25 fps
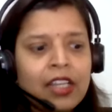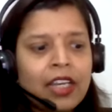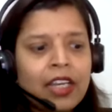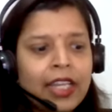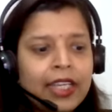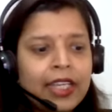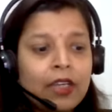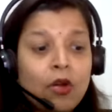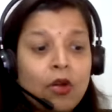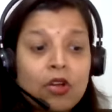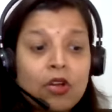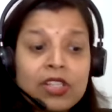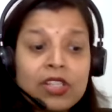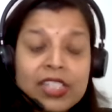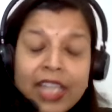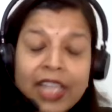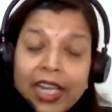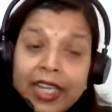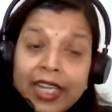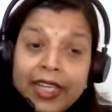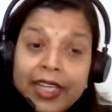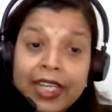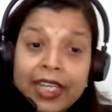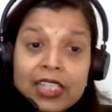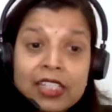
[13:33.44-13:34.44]
Like
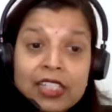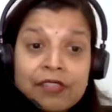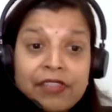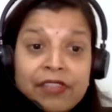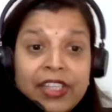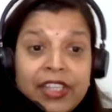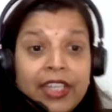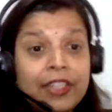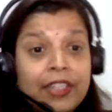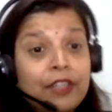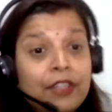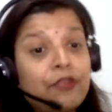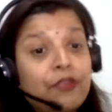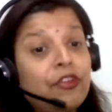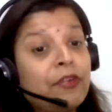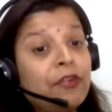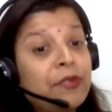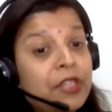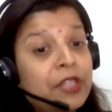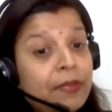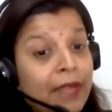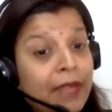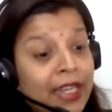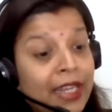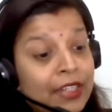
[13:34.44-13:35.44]
oxalic acid we get it from
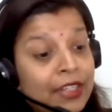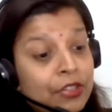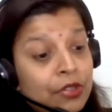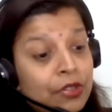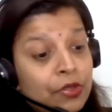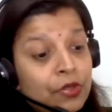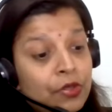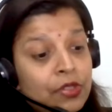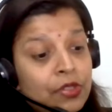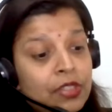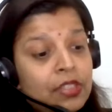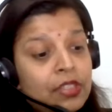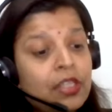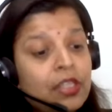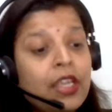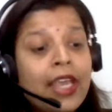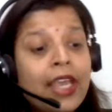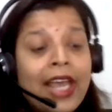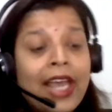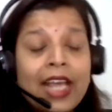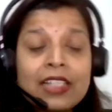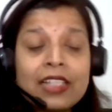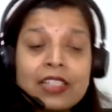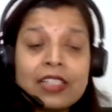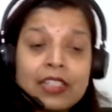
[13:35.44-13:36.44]
tomatoes,
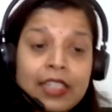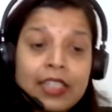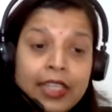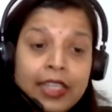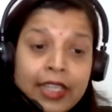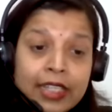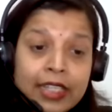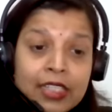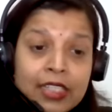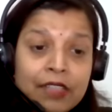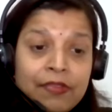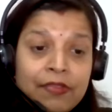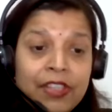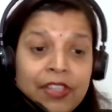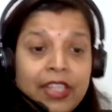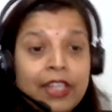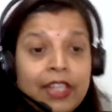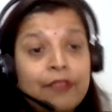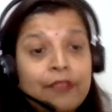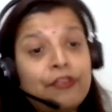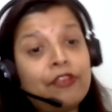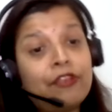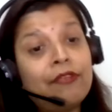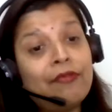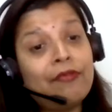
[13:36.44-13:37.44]
acetic acid we
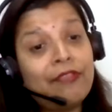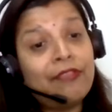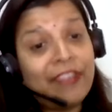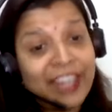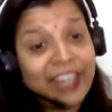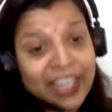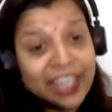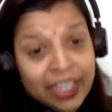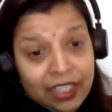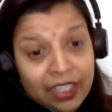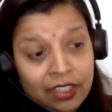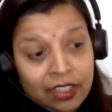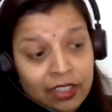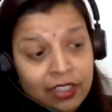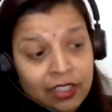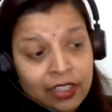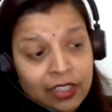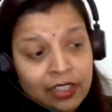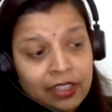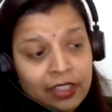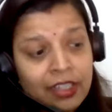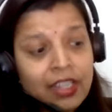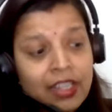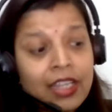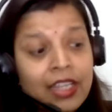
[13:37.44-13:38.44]
get from
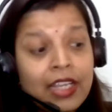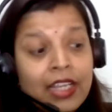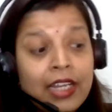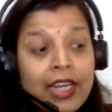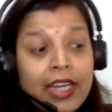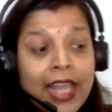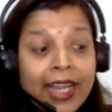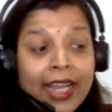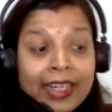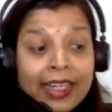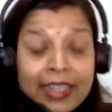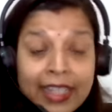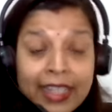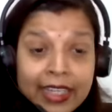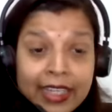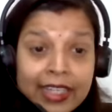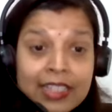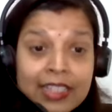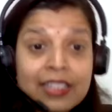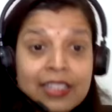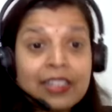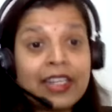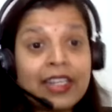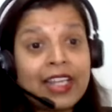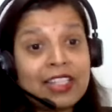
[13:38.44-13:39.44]
vinegar, lactic
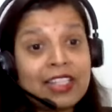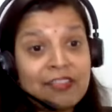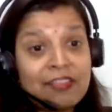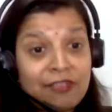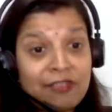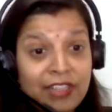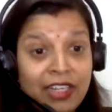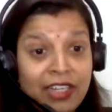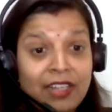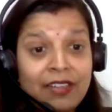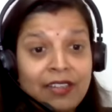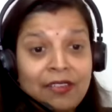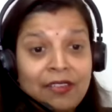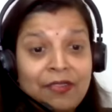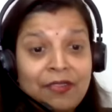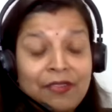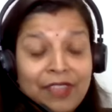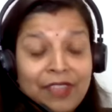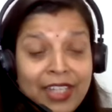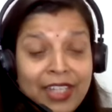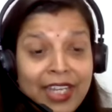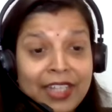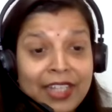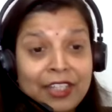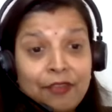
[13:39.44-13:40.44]
acid as well
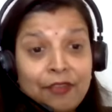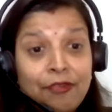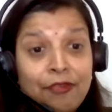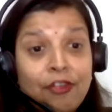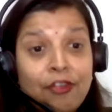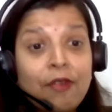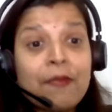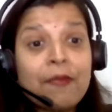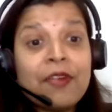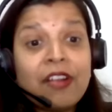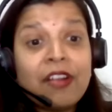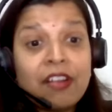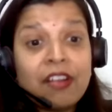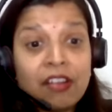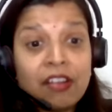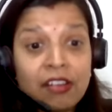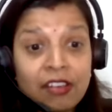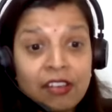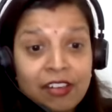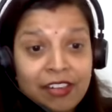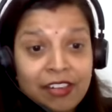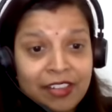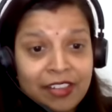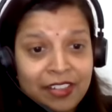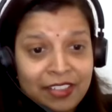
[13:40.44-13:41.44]
we get it from
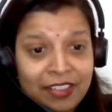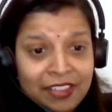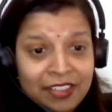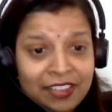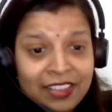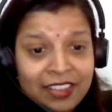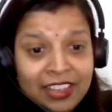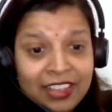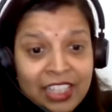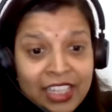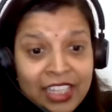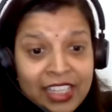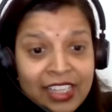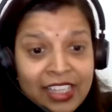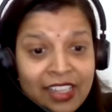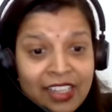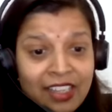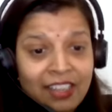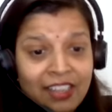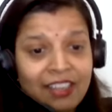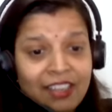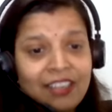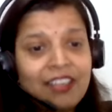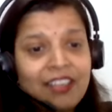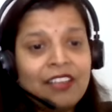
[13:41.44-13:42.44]
curd,
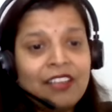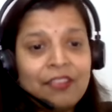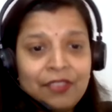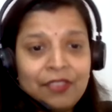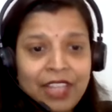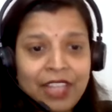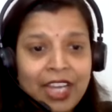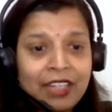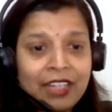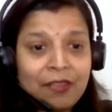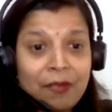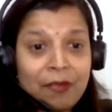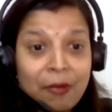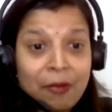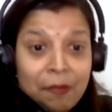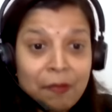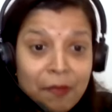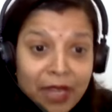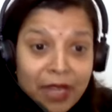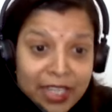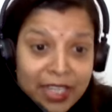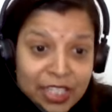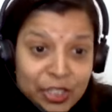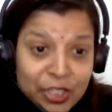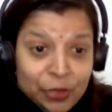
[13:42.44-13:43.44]
dahi that
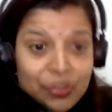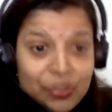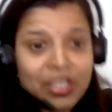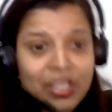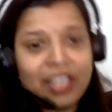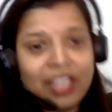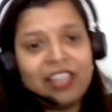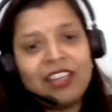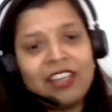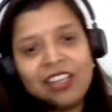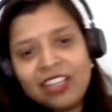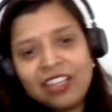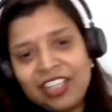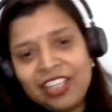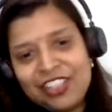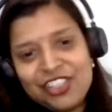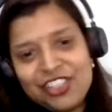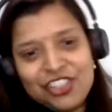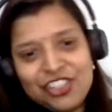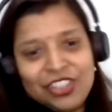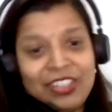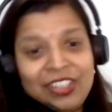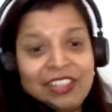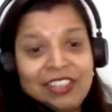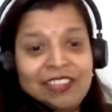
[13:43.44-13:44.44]
mama is using in our
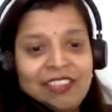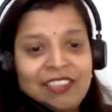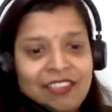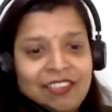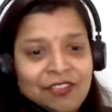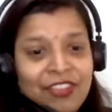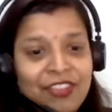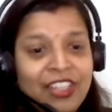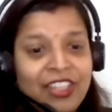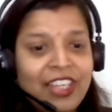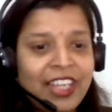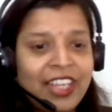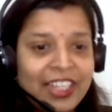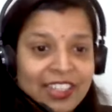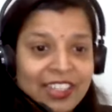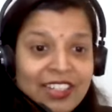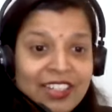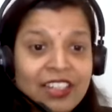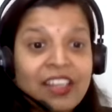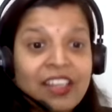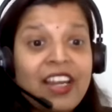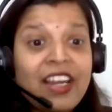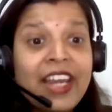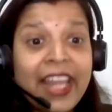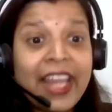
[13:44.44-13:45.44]
kitchen. We get
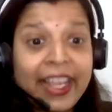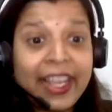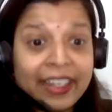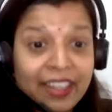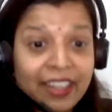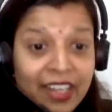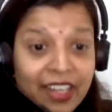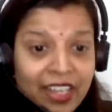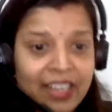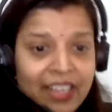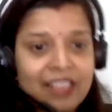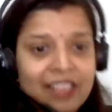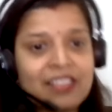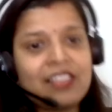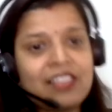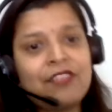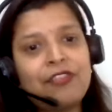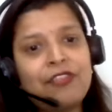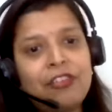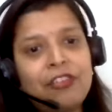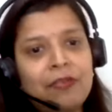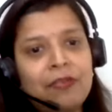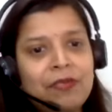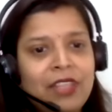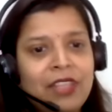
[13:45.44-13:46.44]
it a lactic acid
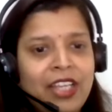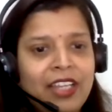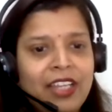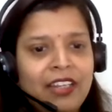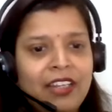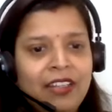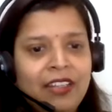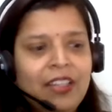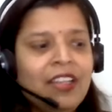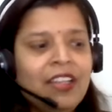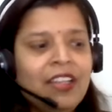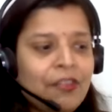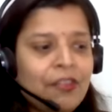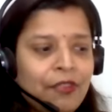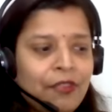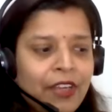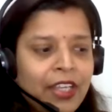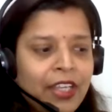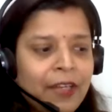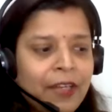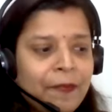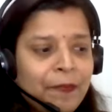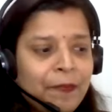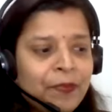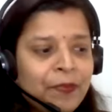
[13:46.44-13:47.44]
from there.
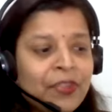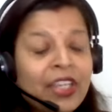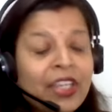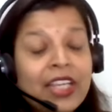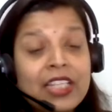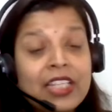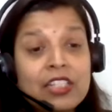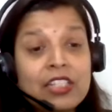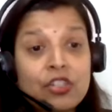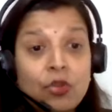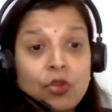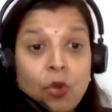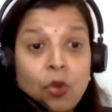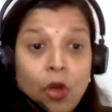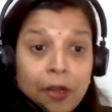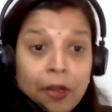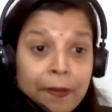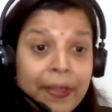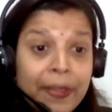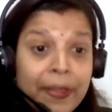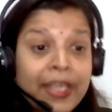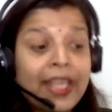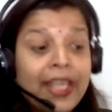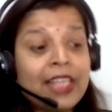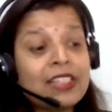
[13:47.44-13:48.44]
Fine.
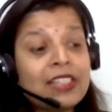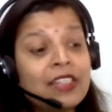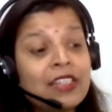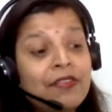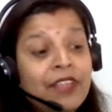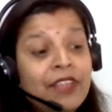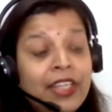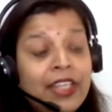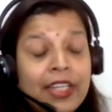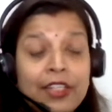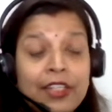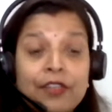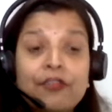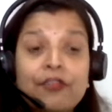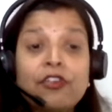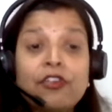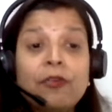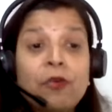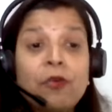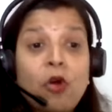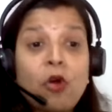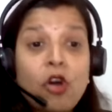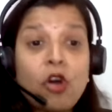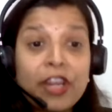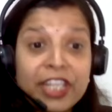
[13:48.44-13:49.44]
Ascorbic acid we get it
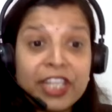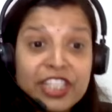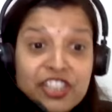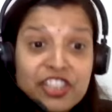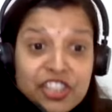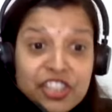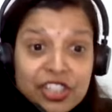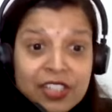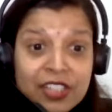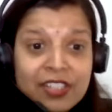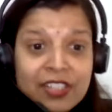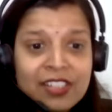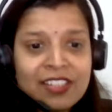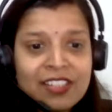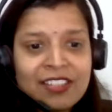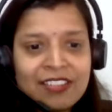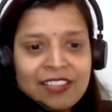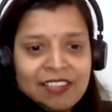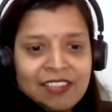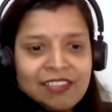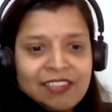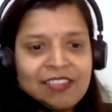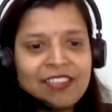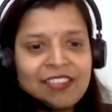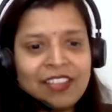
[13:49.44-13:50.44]
from oranges.
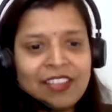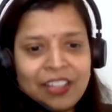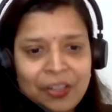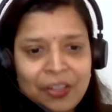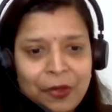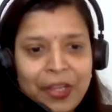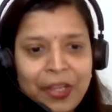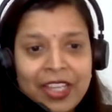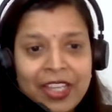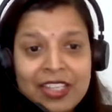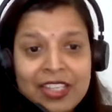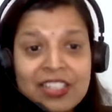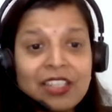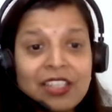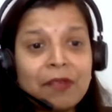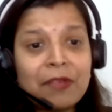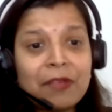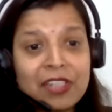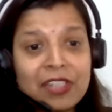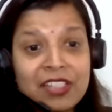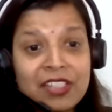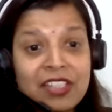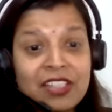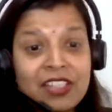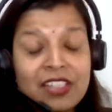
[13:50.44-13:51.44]
Okay, in
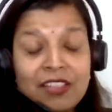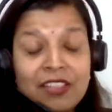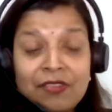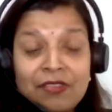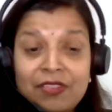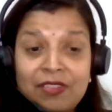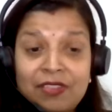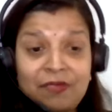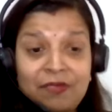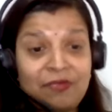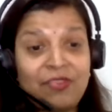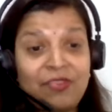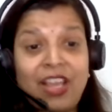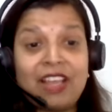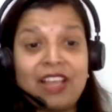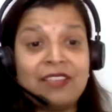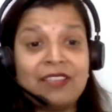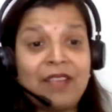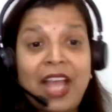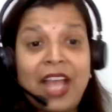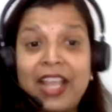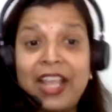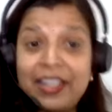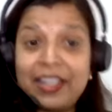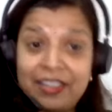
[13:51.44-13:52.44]
summer season
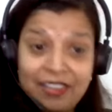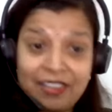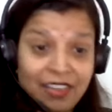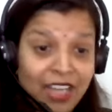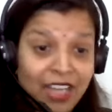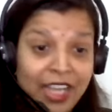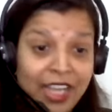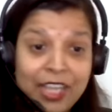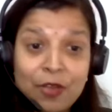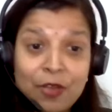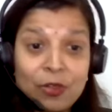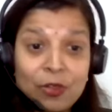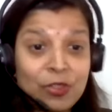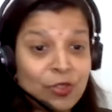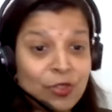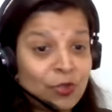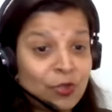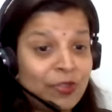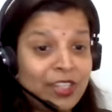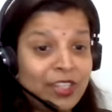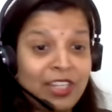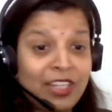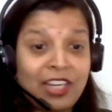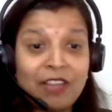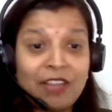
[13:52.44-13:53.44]
I also
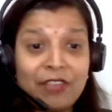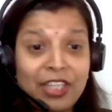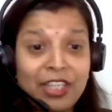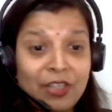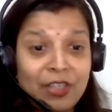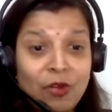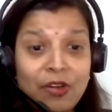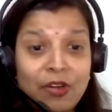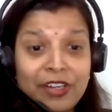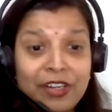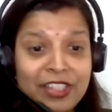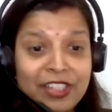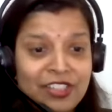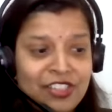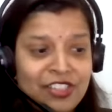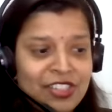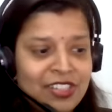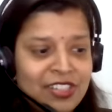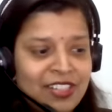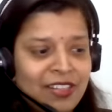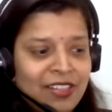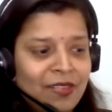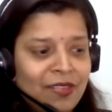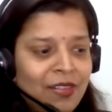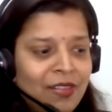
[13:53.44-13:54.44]
very loving
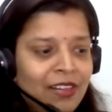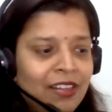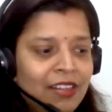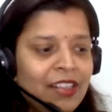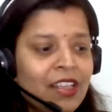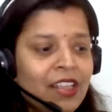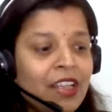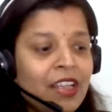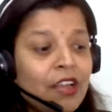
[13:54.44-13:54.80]
oranges and all.